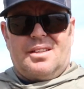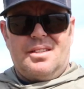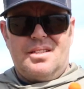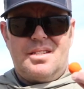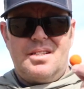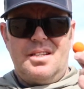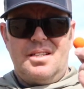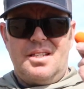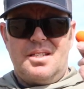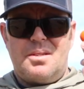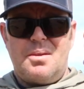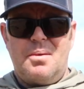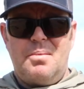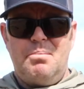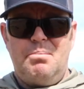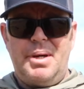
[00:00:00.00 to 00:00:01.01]
You see these
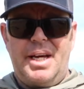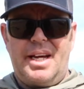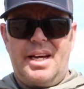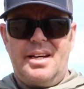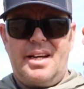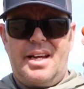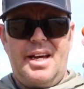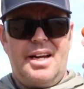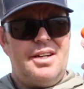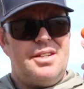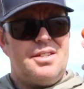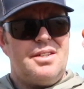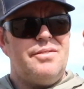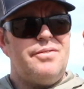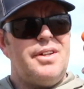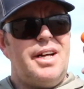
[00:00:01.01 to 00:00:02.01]
big
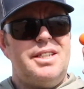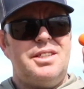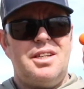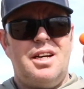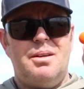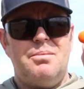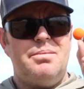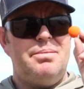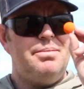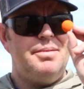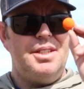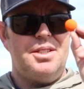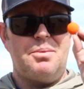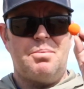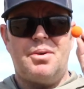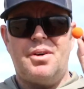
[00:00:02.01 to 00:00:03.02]
indicators in a fly shop?
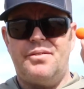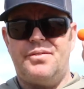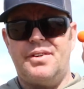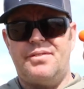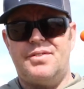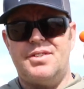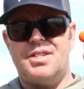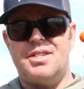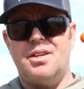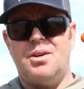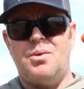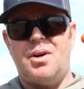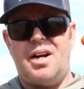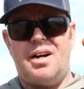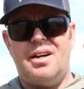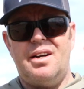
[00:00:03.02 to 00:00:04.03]
These are perfect for still
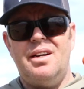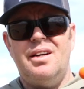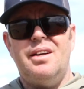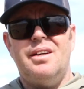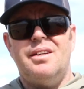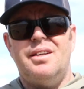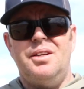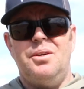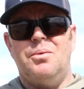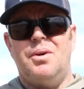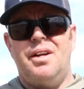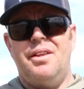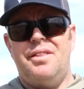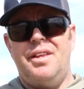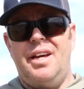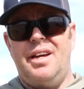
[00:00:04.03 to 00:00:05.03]
water. And you
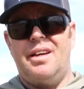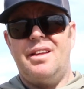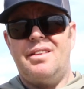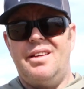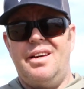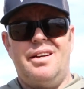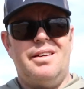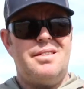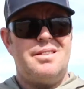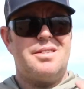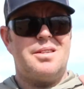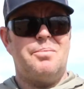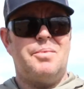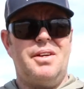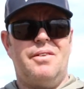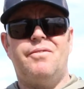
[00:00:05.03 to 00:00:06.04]
want to think that
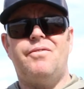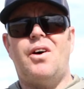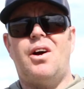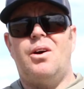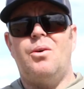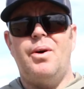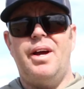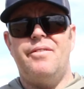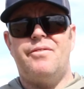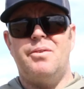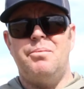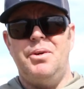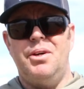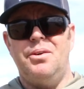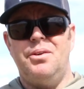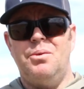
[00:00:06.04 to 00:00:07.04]
something far away
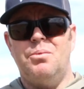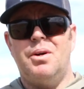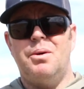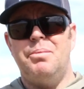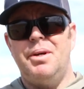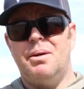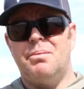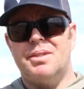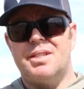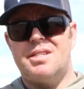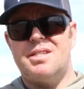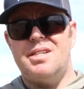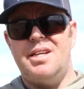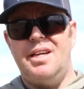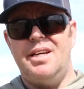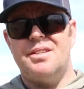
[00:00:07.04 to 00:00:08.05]
from you, you want to be able to
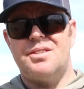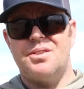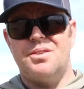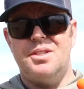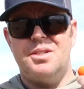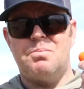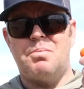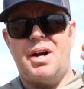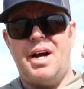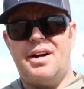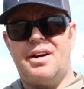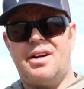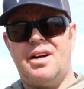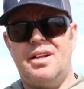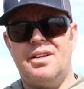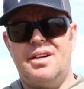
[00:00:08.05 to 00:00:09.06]
see. So these
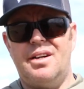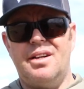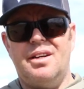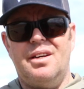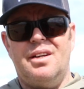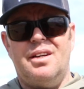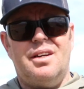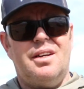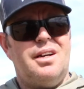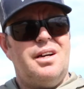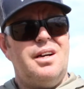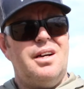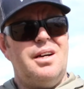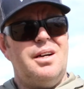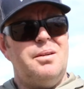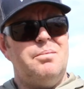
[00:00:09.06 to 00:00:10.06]
brighter colored
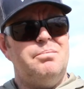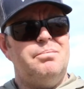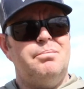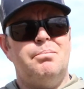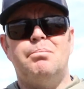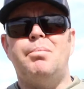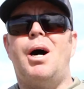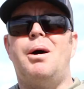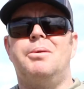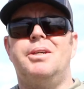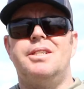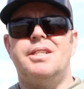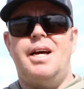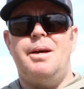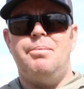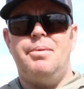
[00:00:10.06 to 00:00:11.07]

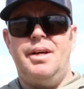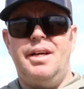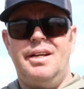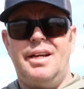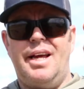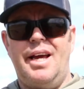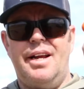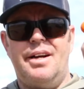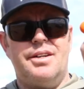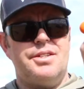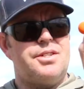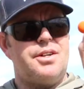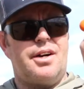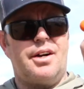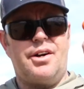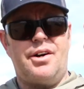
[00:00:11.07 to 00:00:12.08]
bobber type
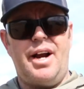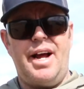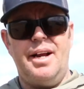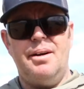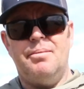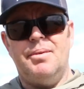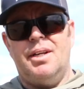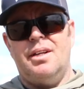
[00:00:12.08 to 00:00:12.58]
indicators are great.